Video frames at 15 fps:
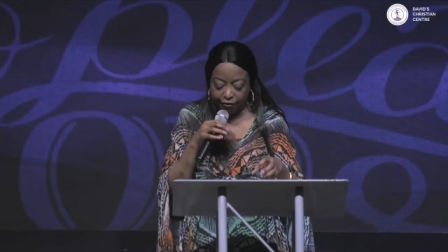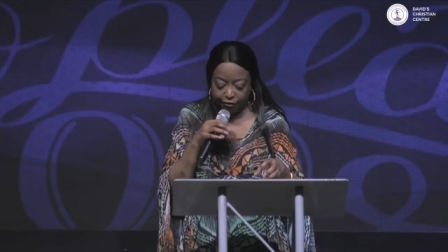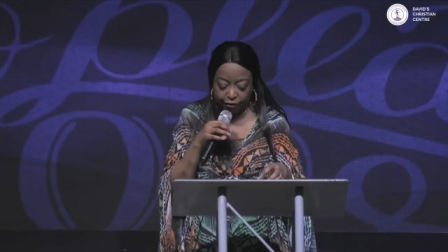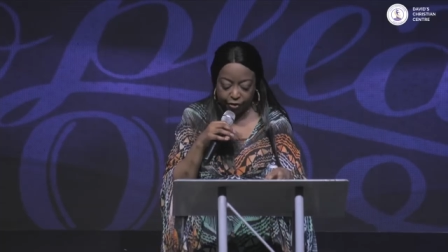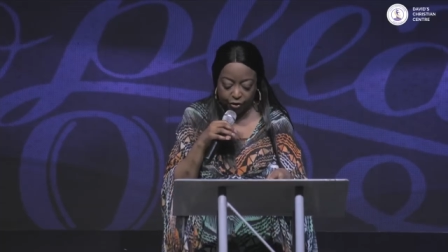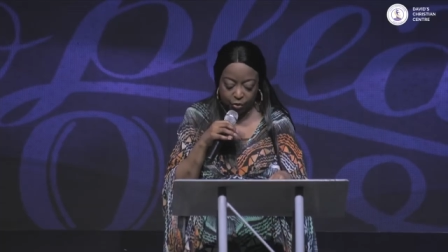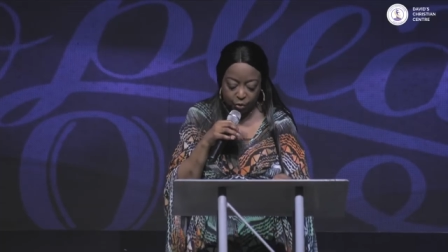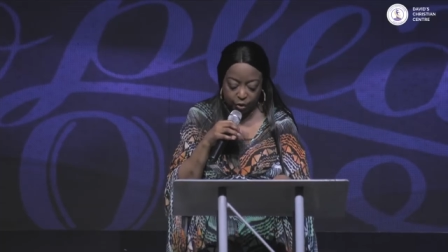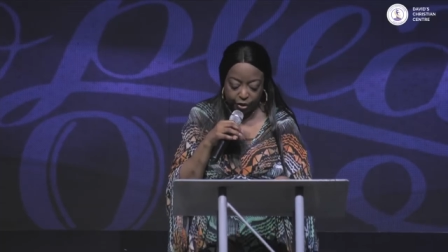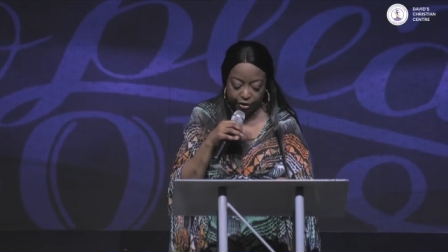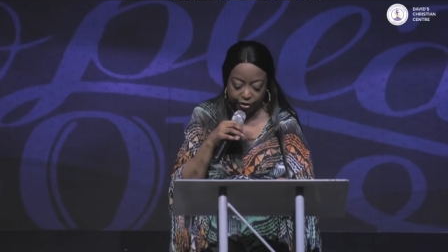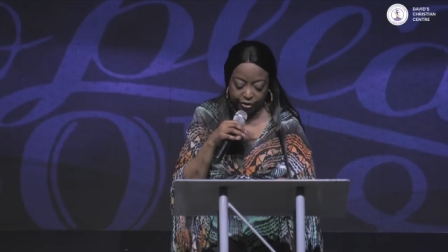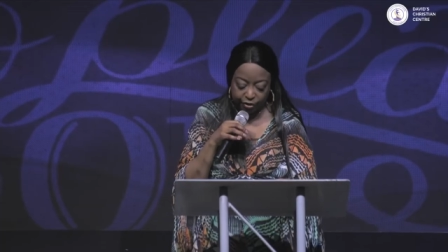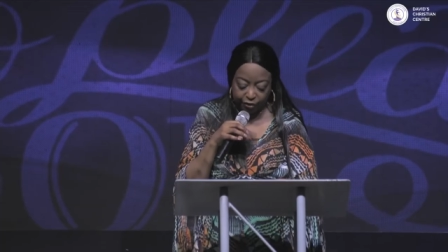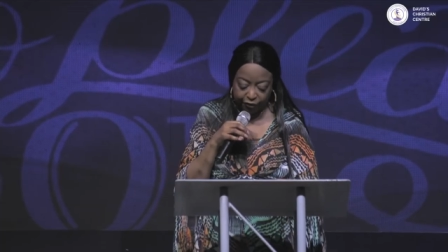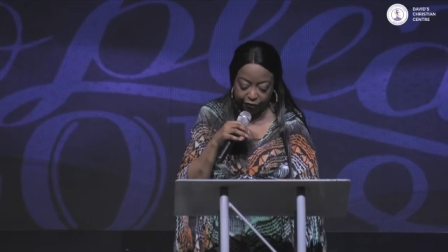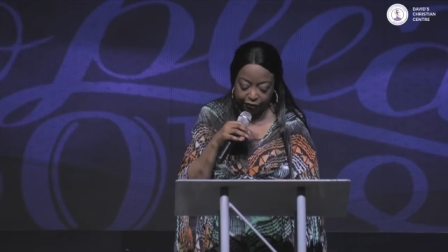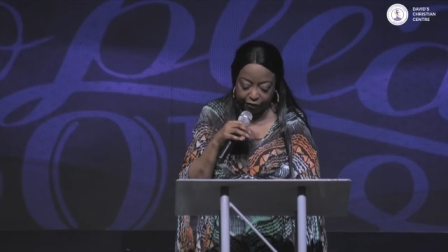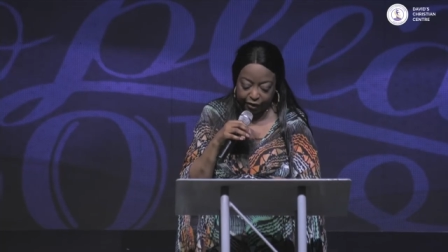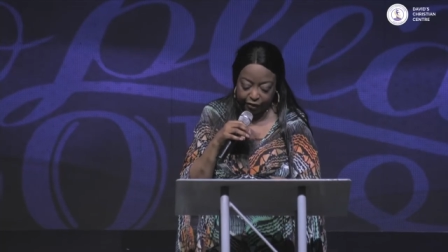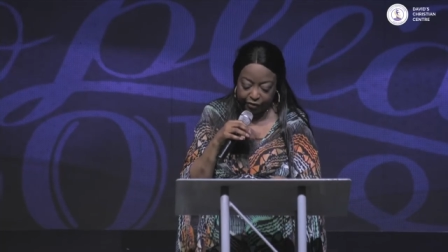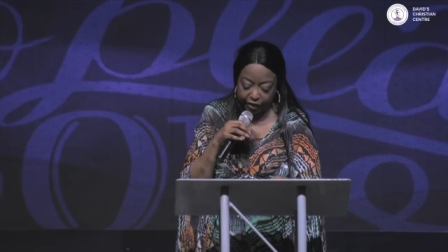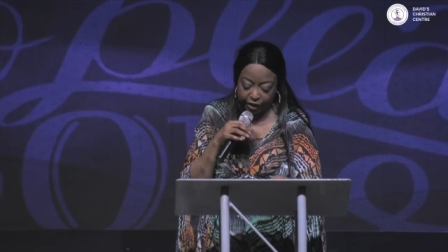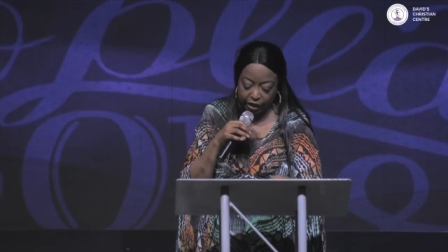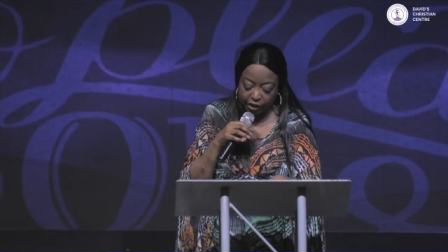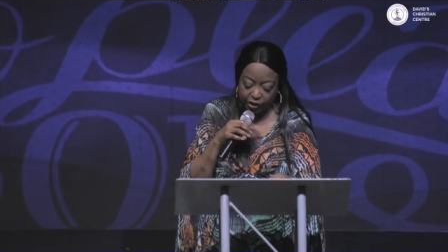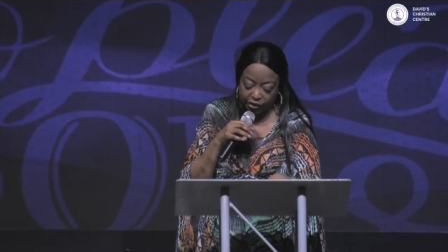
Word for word: for the word of faith.